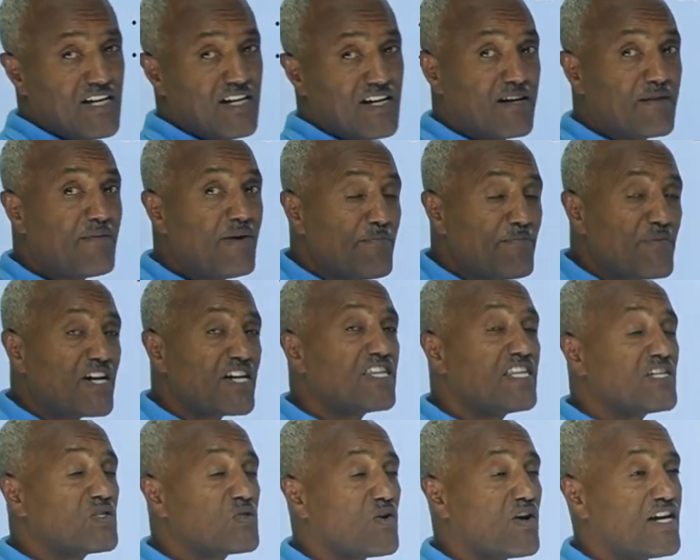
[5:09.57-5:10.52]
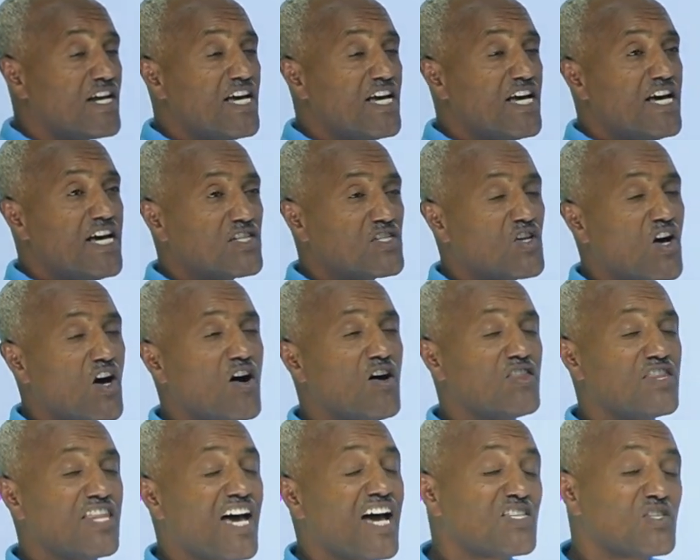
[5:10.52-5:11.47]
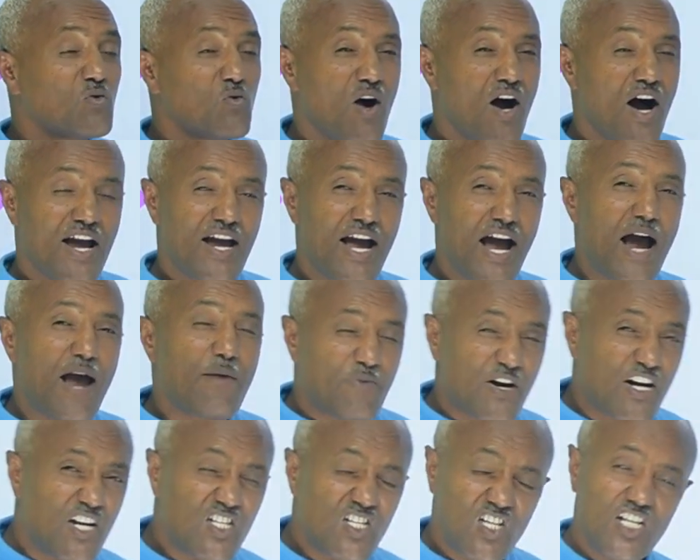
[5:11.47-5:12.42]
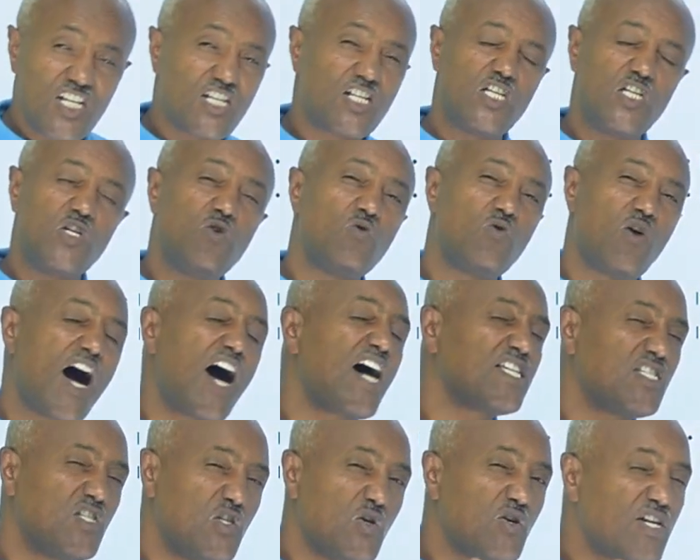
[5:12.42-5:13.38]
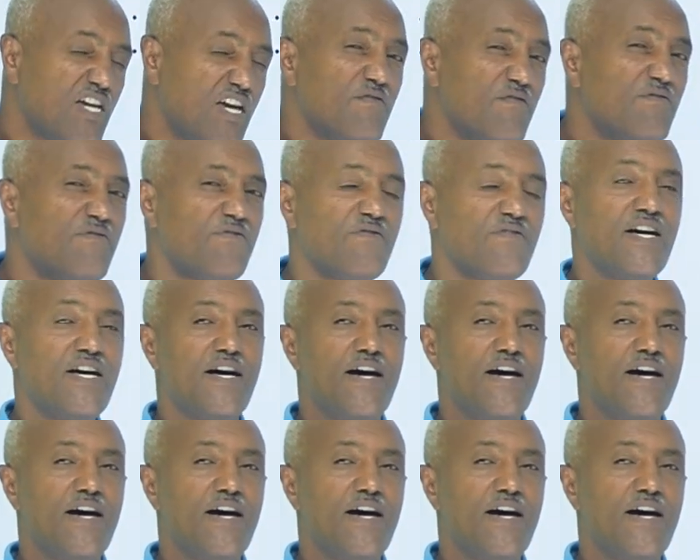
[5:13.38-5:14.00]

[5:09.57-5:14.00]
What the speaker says: Remember this one. So that's why I pressure you as you give